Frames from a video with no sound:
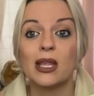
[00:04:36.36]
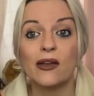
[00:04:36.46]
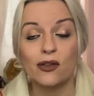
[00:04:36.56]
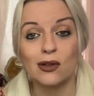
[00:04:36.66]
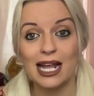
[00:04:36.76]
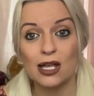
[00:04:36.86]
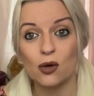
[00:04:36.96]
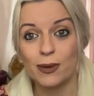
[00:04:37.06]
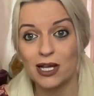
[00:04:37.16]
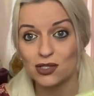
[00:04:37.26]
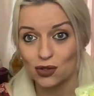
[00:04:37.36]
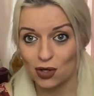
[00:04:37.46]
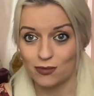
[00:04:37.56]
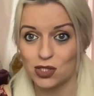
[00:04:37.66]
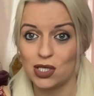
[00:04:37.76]
If you let your person
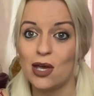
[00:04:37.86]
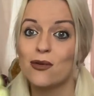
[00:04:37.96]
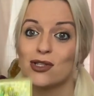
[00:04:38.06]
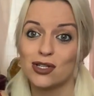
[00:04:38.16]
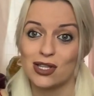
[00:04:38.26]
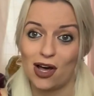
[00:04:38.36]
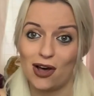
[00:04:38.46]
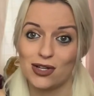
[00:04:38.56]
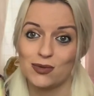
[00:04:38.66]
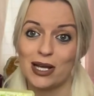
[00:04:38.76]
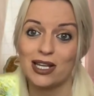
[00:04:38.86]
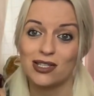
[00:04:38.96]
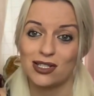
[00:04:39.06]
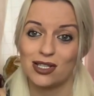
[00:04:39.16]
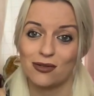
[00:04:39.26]
come to you and do the hard work
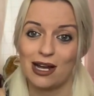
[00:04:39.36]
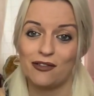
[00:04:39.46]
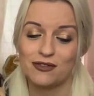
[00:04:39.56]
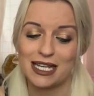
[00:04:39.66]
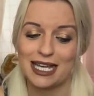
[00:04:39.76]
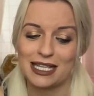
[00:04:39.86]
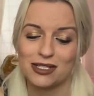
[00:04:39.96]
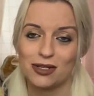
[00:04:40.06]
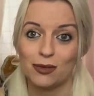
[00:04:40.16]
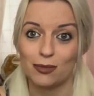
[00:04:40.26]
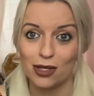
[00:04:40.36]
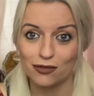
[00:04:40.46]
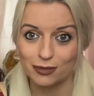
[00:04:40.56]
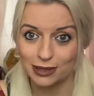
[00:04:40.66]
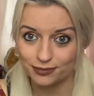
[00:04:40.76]
and do the grafting and do the
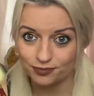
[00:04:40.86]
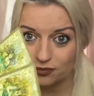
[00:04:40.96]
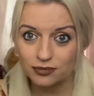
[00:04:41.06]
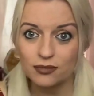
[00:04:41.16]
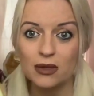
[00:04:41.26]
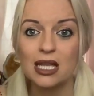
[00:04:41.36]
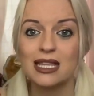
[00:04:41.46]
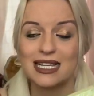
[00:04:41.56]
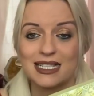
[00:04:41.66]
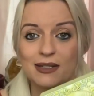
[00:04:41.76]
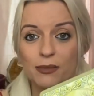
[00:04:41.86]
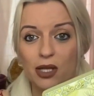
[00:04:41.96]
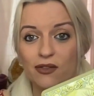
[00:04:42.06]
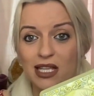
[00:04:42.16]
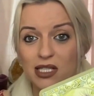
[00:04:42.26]
movement, this can
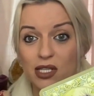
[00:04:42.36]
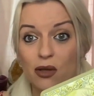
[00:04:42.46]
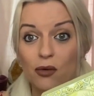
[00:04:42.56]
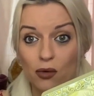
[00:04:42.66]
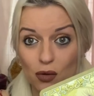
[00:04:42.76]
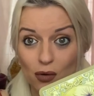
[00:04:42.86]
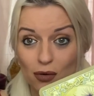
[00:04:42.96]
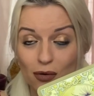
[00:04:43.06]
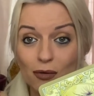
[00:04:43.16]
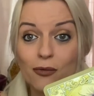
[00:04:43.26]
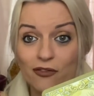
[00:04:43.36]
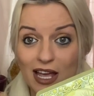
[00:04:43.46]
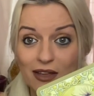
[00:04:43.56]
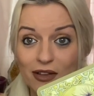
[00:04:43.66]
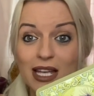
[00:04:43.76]
move into your
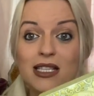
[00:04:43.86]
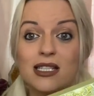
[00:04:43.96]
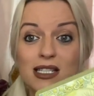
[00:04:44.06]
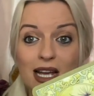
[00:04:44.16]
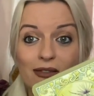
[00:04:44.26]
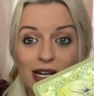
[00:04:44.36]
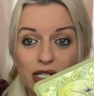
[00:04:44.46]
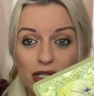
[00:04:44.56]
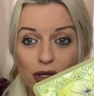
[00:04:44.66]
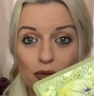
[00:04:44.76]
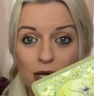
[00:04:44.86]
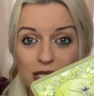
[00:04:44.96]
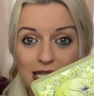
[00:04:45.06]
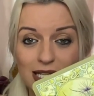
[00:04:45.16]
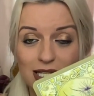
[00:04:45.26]
favour, into the direction you
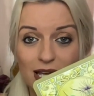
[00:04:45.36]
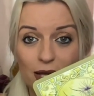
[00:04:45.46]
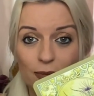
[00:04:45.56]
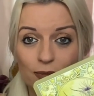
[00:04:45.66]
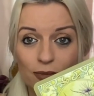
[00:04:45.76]
want it to.